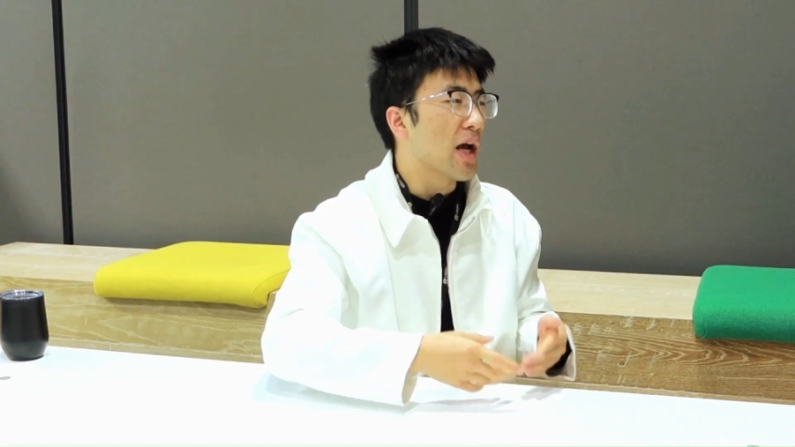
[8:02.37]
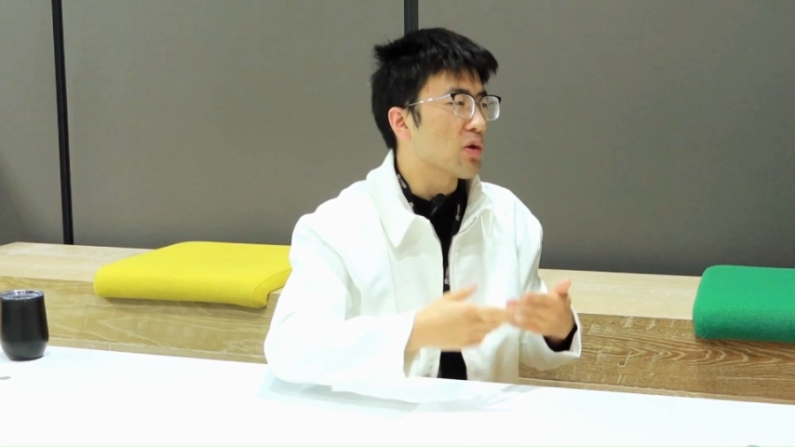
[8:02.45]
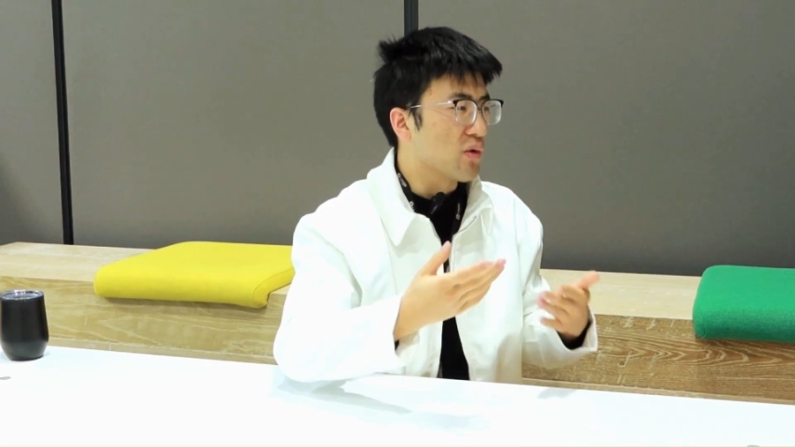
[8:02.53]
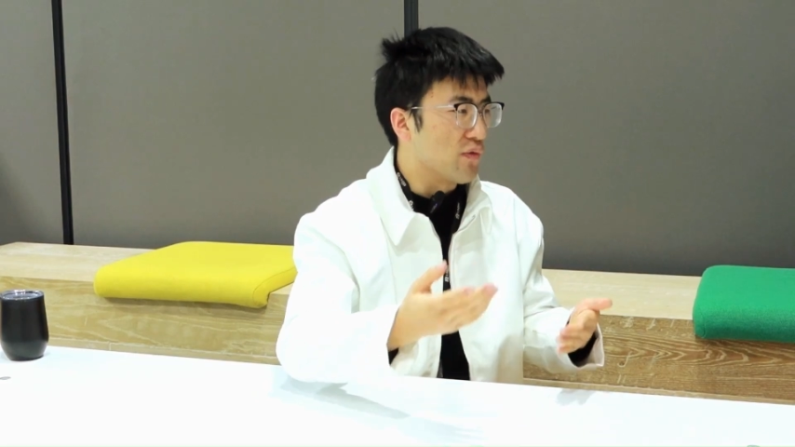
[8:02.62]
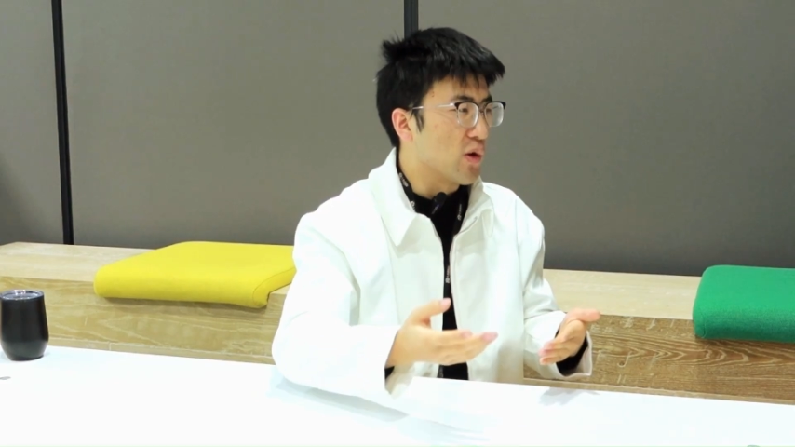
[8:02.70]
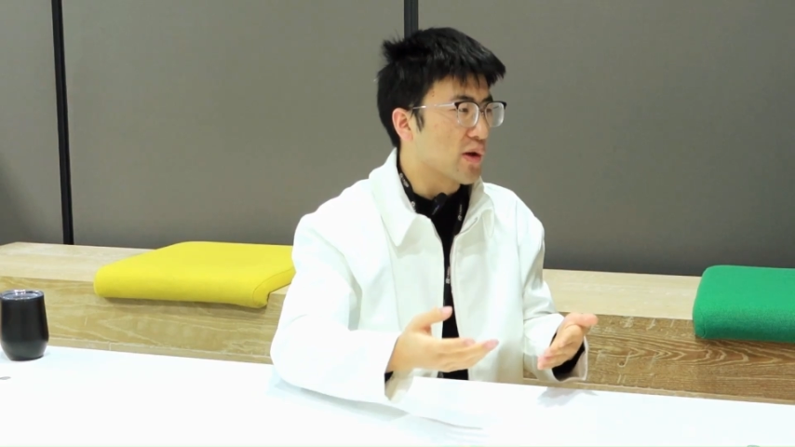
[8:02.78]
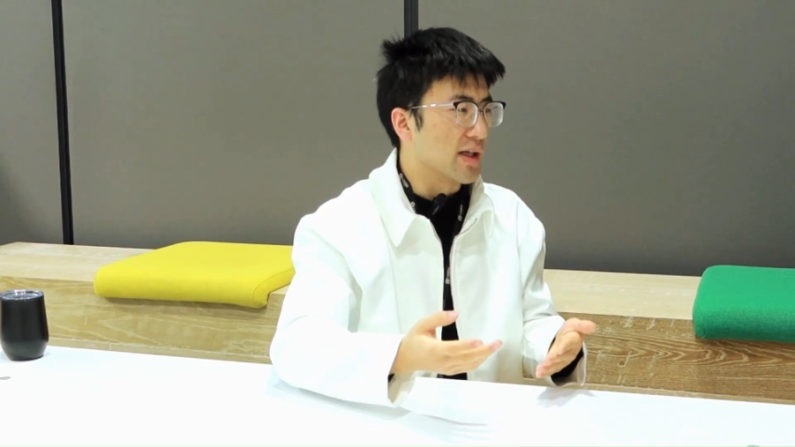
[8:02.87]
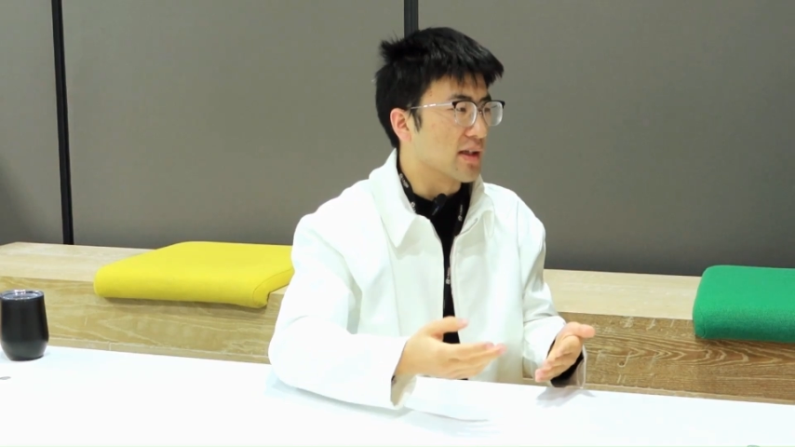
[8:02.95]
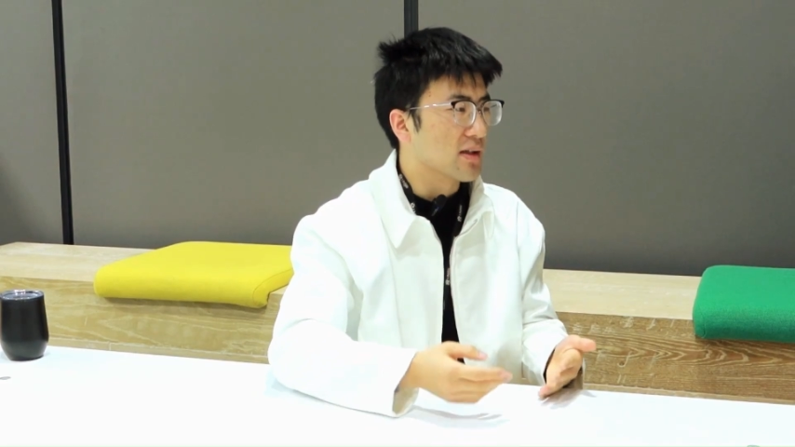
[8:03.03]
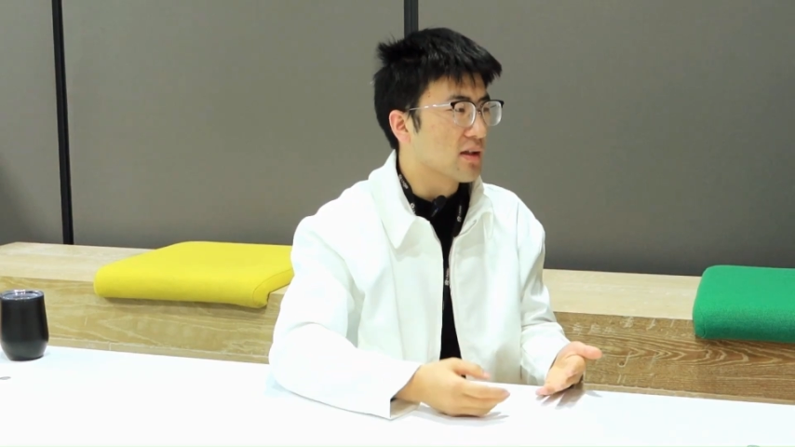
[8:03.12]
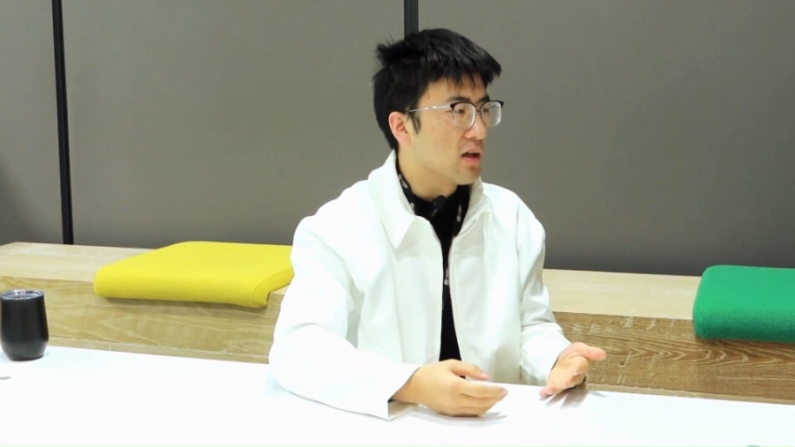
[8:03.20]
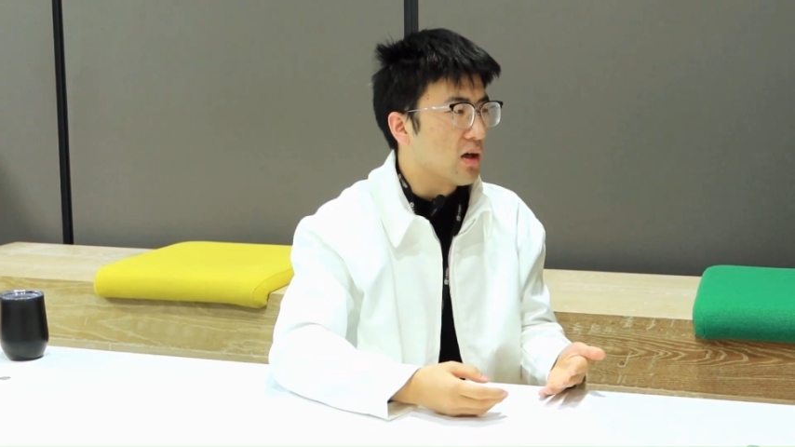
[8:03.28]
you can revoke
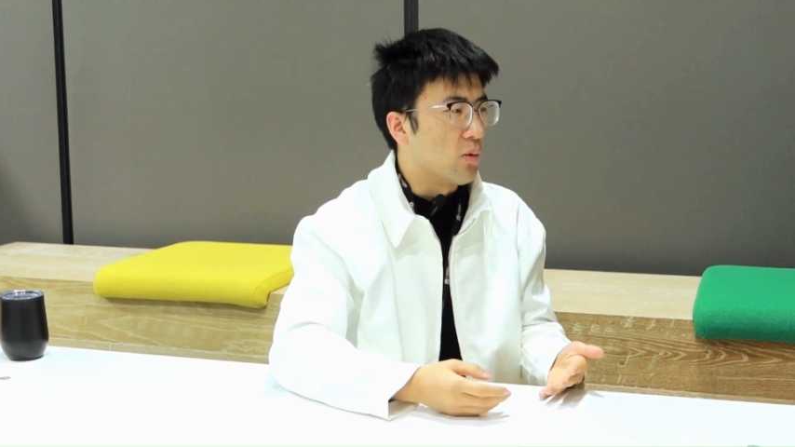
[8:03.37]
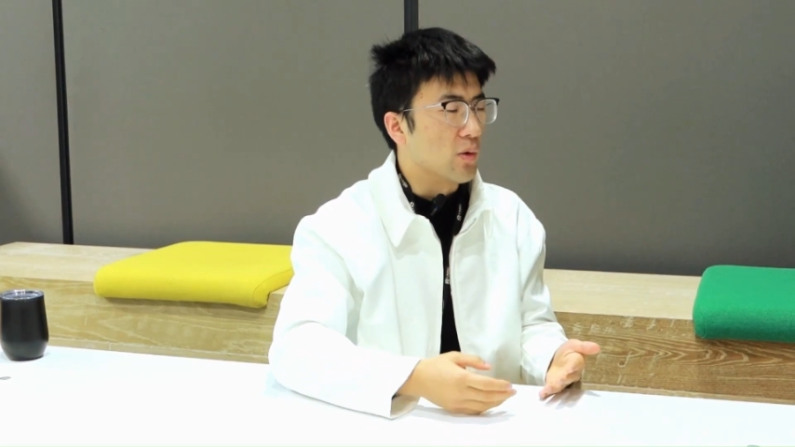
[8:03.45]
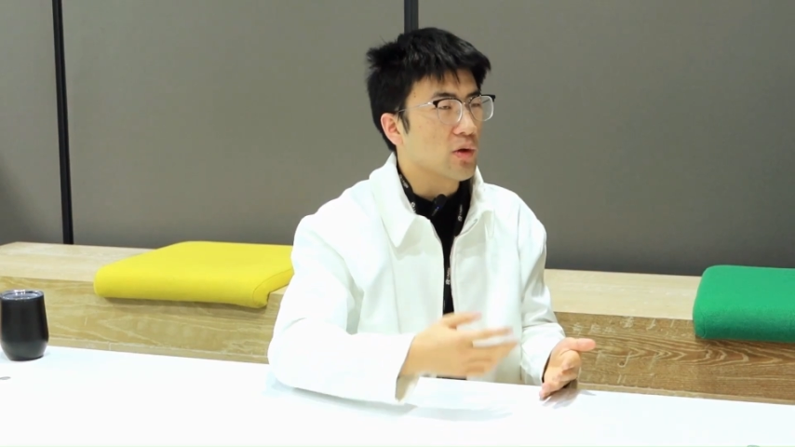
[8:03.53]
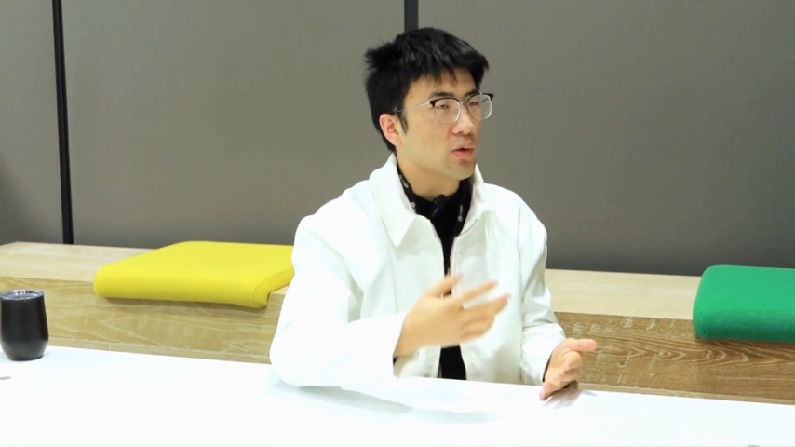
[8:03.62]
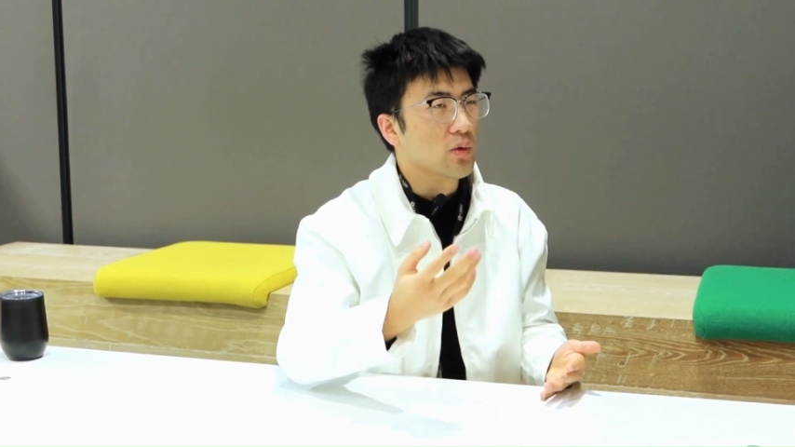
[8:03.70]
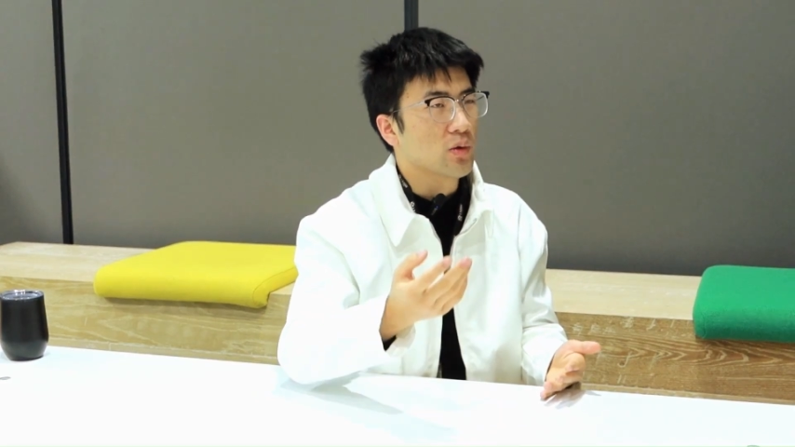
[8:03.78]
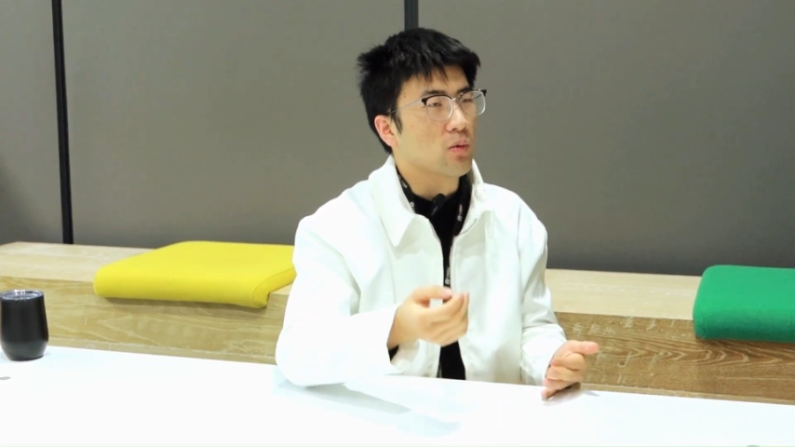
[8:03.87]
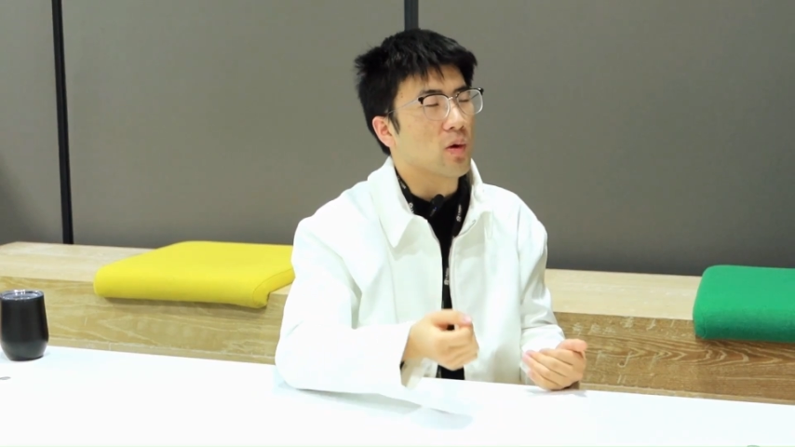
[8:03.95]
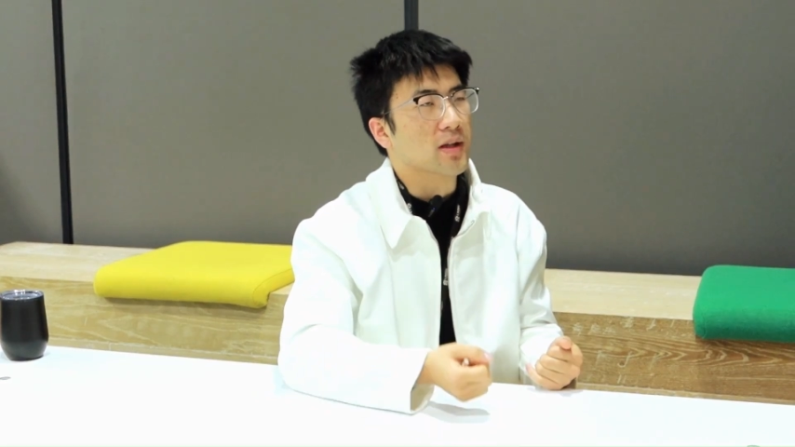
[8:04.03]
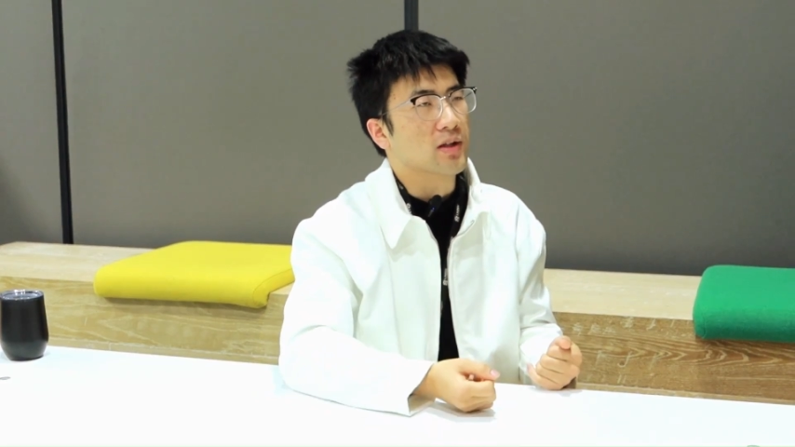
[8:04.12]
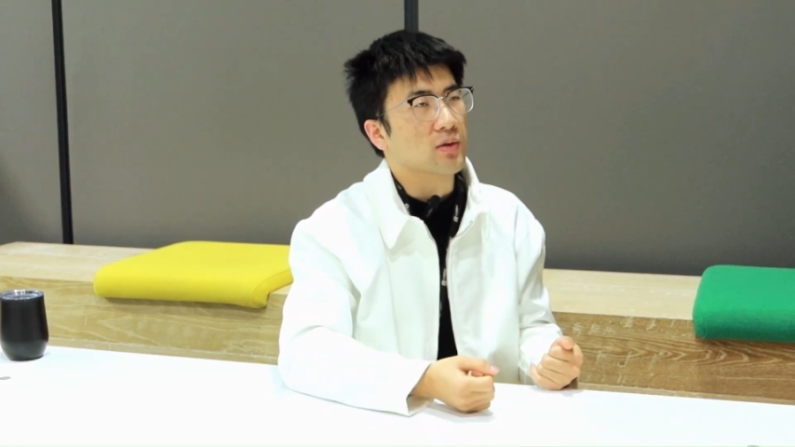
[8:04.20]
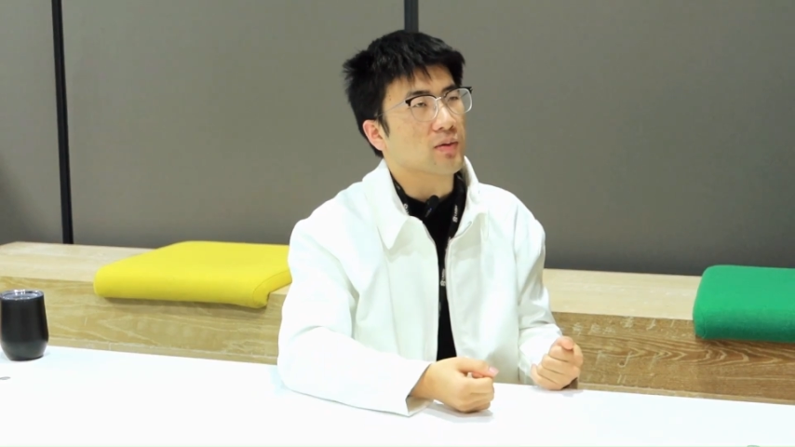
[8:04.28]
it when you
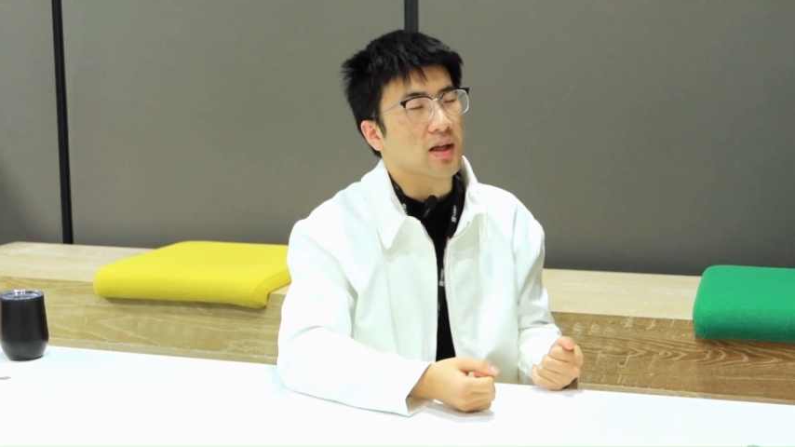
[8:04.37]
want to,